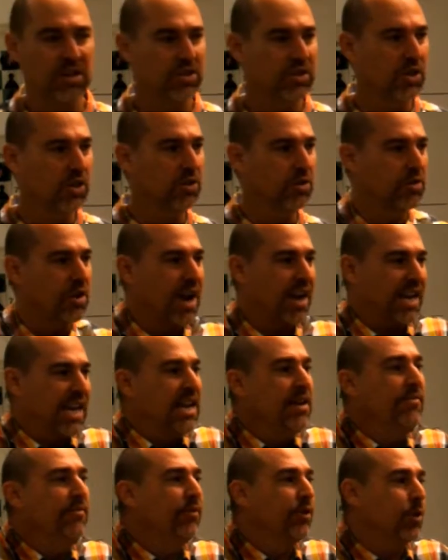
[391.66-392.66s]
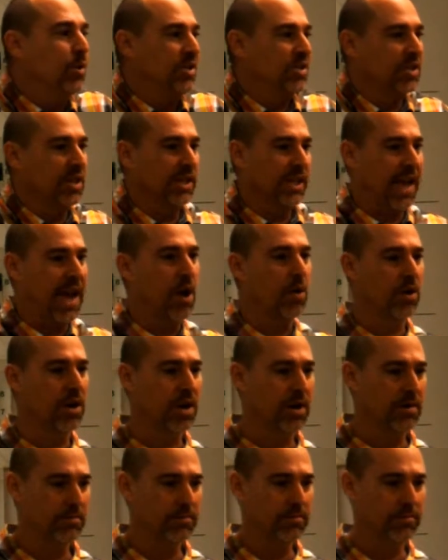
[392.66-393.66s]
So they're not influencing the
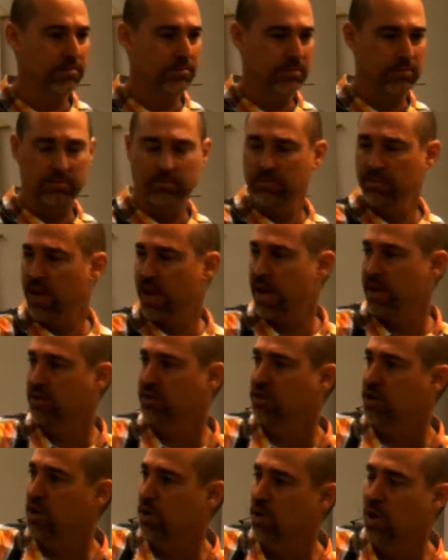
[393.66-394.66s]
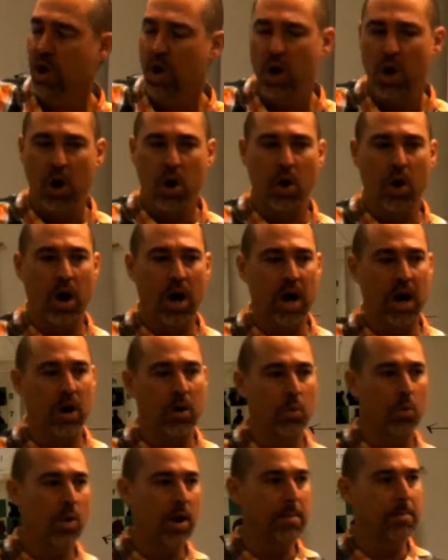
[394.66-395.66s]
outcome. Okay, so
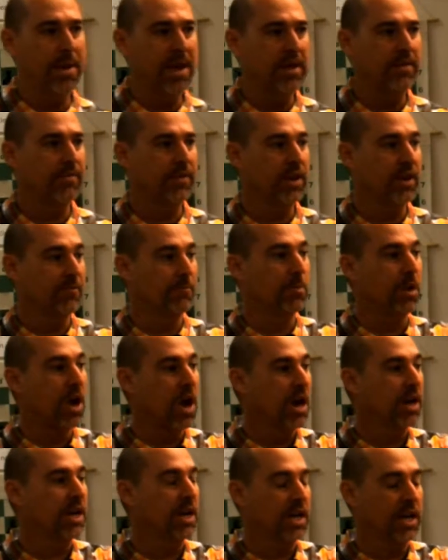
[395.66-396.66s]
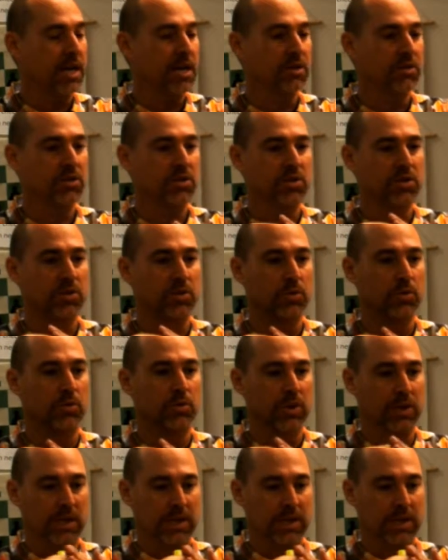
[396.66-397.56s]
one benefit of blocking is to